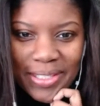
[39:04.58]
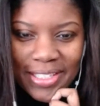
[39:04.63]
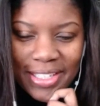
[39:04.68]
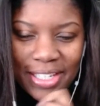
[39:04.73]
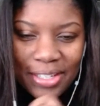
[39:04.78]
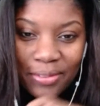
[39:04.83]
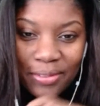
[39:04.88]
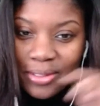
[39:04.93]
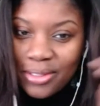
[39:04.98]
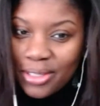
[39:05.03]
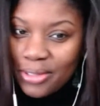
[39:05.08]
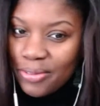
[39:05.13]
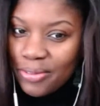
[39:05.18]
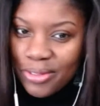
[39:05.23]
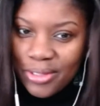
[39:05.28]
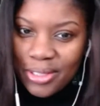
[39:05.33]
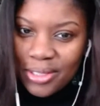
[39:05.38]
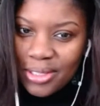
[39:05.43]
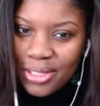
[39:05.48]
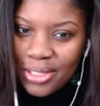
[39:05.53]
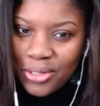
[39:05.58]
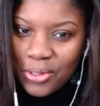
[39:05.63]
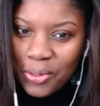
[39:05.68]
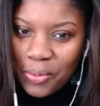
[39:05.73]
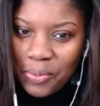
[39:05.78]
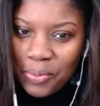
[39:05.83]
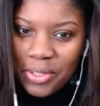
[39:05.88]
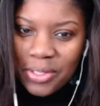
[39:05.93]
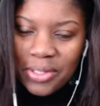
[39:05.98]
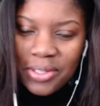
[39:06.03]
give us the
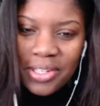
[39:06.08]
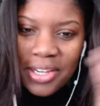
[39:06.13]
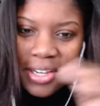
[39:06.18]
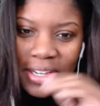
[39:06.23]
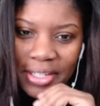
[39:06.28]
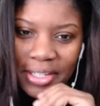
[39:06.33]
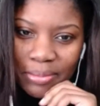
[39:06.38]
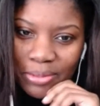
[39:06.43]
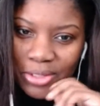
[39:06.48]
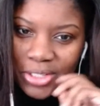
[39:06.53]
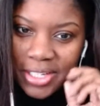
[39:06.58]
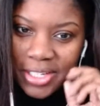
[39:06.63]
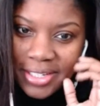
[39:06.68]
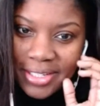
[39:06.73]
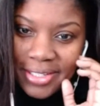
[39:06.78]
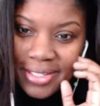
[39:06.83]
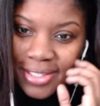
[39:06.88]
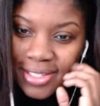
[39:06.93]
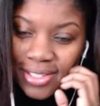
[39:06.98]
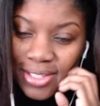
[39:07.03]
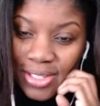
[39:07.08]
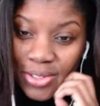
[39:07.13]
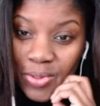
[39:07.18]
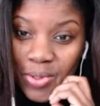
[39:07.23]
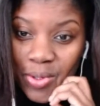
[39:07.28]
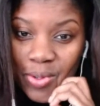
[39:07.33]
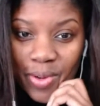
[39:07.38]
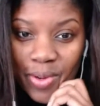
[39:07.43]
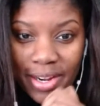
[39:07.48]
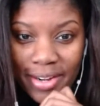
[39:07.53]
dystopian times. Yes, you were
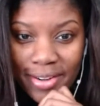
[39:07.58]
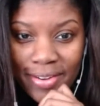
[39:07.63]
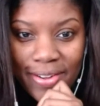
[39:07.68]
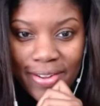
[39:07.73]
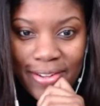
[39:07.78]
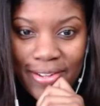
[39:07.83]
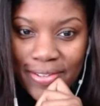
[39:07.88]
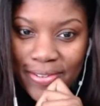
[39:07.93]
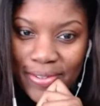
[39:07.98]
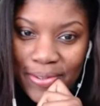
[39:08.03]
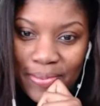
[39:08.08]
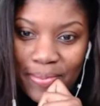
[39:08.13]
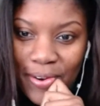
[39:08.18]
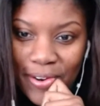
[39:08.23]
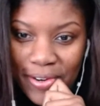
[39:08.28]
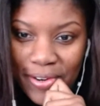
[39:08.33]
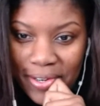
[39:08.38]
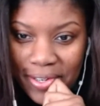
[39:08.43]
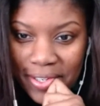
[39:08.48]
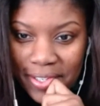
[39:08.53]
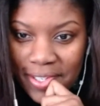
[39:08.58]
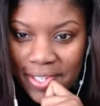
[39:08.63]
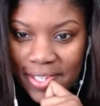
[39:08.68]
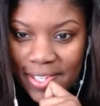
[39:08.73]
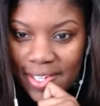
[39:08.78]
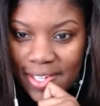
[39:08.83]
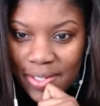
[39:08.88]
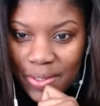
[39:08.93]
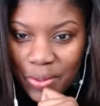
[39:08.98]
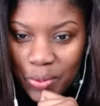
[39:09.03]
right on the mark.
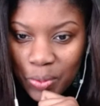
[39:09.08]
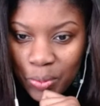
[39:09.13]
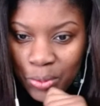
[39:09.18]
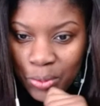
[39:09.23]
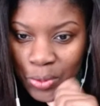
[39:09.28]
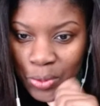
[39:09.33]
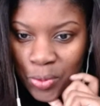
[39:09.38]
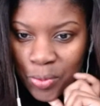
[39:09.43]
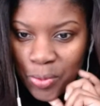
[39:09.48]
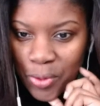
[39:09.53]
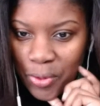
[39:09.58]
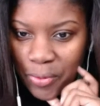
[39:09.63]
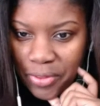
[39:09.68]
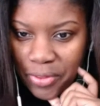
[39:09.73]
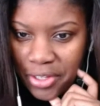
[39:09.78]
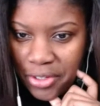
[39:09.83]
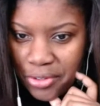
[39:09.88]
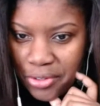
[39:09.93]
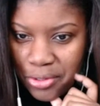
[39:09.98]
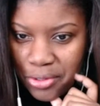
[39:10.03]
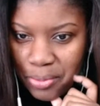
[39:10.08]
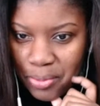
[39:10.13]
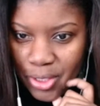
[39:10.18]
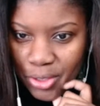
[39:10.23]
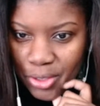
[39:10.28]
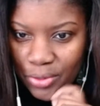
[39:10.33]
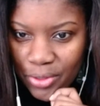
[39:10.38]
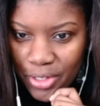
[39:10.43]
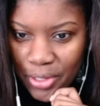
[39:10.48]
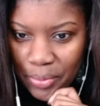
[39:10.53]
Old School Wolf, thank you so much
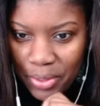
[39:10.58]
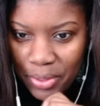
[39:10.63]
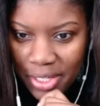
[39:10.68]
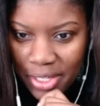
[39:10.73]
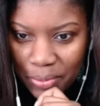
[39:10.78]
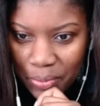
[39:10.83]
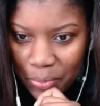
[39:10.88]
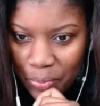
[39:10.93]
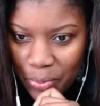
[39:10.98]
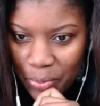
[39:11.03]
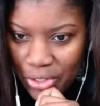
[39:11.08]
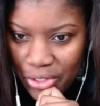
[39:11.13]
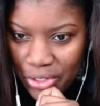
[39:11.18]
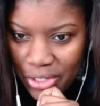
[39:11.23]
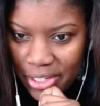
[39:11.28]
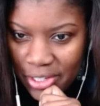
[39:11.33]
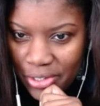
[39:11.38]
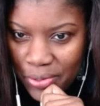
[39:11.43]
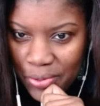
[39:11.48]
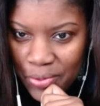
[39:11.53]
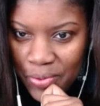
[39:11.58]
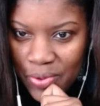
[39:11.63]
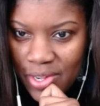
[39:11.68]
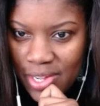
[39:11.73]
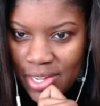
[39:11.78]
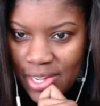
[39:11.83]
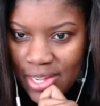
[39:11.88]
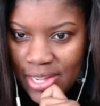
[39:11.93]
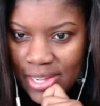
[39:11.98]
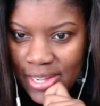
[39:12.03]
for coming in. Appreciate you.
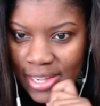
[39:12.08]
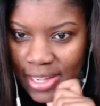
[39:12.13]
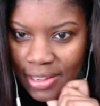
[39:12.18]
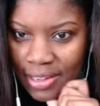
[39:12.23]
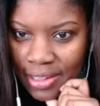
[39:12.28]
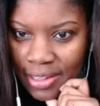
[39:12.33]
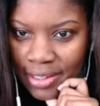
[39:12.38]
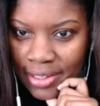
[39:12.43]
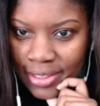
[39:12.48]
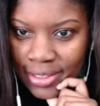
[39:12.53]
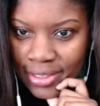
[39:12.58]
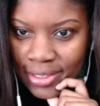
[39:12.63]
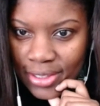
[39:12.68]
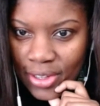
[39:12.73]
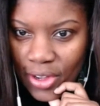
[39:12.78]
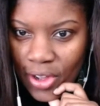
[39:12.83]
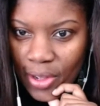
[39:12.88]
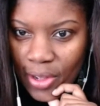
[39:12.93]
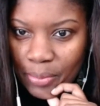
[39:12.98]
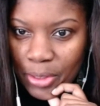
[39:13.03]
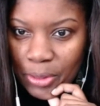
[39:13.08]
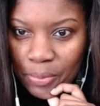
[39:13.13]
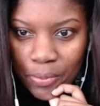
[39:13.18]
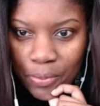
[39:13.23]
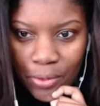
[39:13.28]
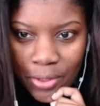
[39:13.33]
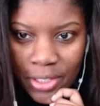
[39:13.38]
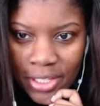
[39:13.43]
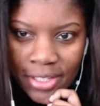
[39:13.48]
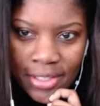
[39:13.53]
And
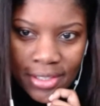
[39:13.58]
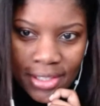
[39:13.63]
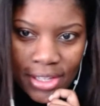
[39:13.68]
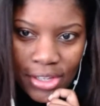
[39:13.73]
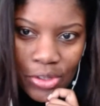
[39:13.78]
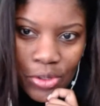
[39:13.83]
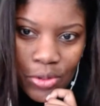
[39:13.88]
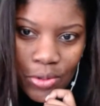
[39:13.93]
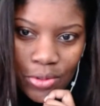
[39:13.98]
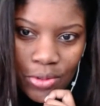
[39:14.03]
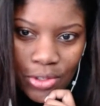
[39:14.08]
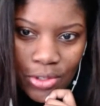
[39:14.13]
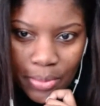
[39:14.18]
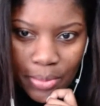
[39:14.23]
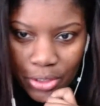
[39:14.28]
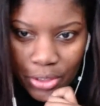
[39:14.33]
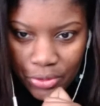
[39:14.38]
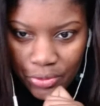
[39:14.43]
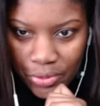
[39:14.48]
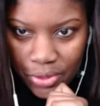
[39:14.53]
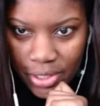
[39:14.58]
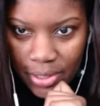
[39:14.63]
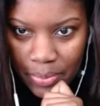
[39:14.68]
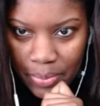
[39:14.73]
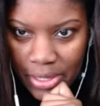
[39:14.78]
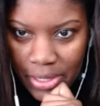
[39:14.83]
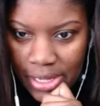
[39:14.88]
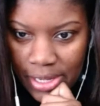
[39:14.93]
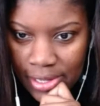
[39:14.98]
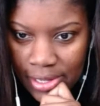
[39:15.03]
Omnipre, thank you so much for coming
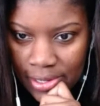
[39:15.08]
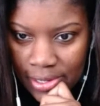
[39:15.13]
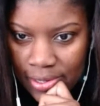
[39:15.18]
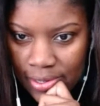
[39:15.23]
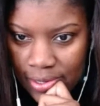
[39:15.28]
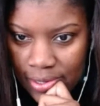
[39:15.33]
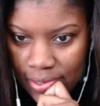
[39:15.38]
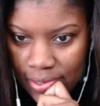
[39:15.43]
in.